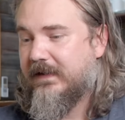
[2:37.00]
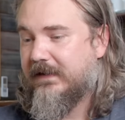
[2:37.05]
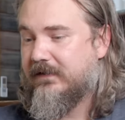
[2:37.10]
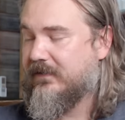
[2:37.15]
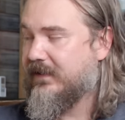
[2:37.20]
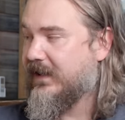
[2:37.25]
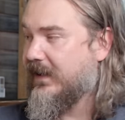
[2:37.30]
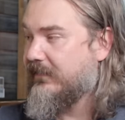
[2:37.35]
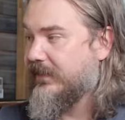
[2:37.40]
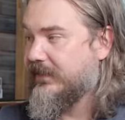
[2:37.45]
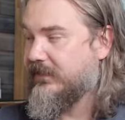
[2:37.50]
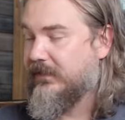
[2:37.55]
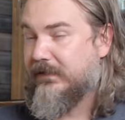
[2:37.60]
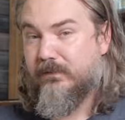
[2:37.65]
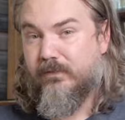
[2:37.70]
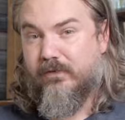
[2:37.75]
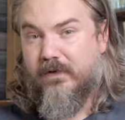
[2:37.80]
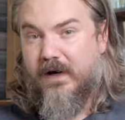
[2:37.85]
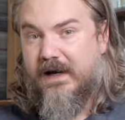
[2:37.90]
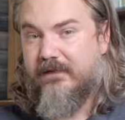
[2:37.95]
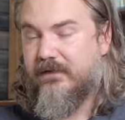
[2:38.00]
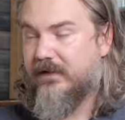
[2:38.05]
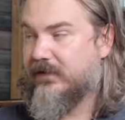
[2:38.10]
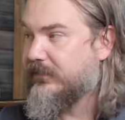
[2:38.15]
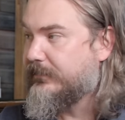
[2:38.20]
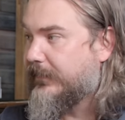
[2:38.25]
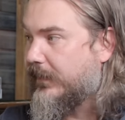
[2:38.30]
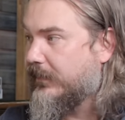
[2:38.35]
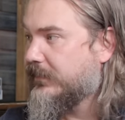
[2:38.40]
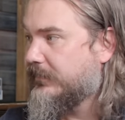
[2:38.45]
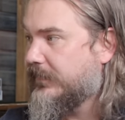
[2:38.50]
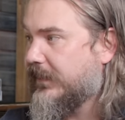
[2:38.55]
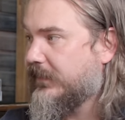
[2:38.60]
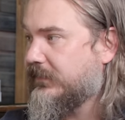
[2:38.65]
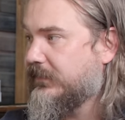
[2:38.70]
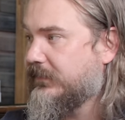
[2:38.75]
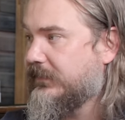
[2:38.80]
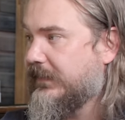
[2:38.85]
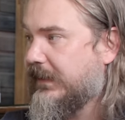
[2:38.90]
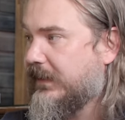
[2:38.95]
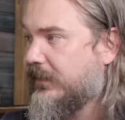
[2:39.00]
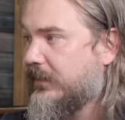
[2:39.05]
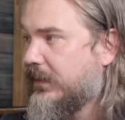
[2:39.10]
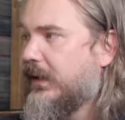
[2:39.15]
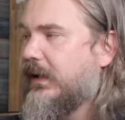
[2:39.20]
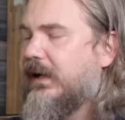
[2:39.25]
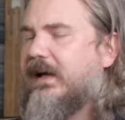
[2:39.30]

They do have like these private, smaller buses now.